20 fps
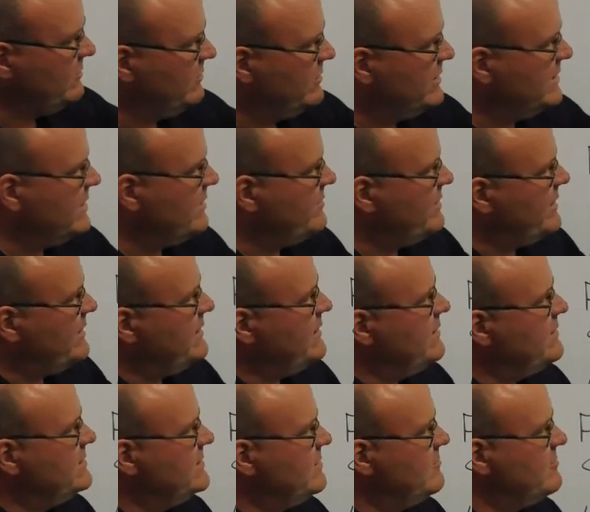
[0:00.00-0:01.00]
We're going to come down here
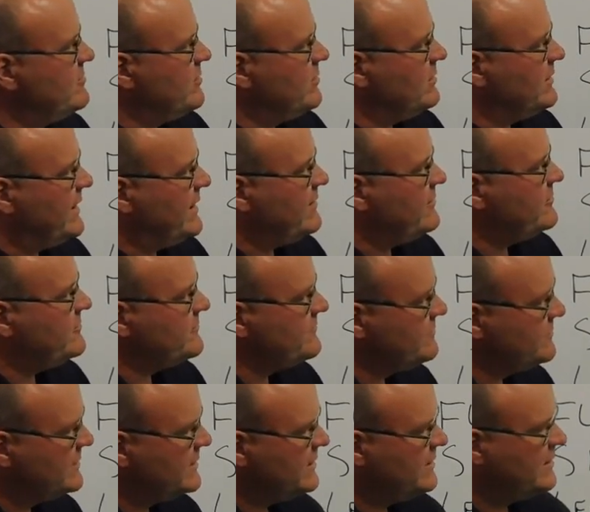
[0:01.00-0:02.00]
and deal with our length.
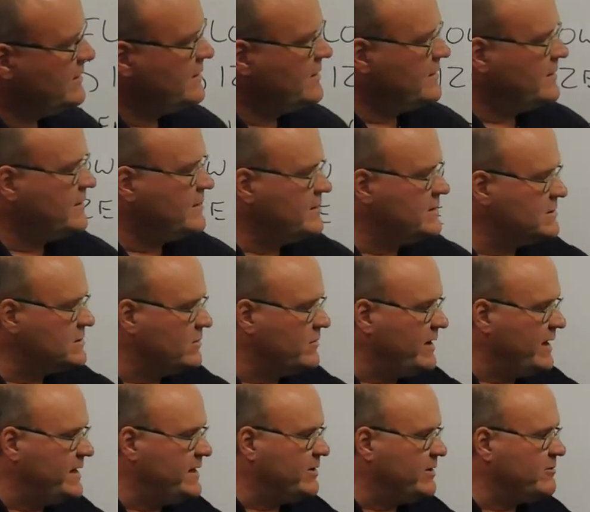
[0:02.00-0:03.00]
So
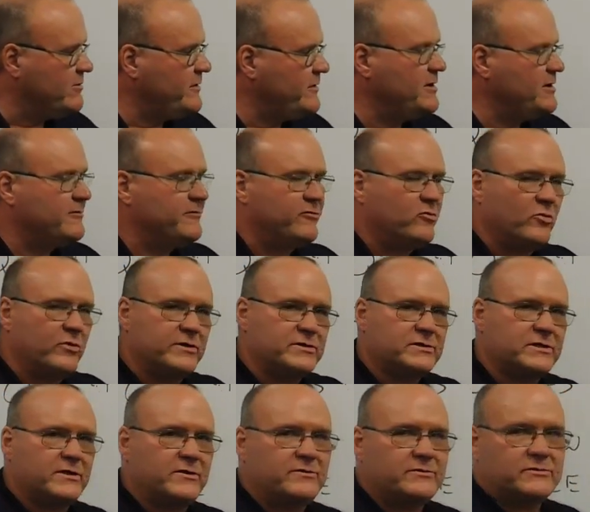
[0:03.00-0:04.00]
800 feet of 4 inch
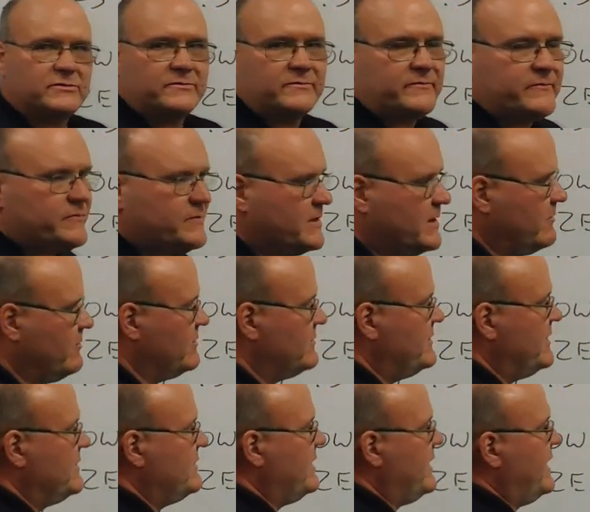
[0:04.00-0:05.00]
hose, we'll
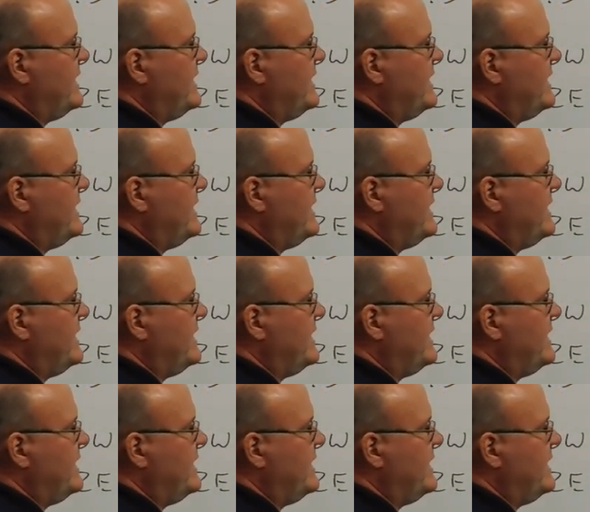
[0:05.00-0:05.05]
take the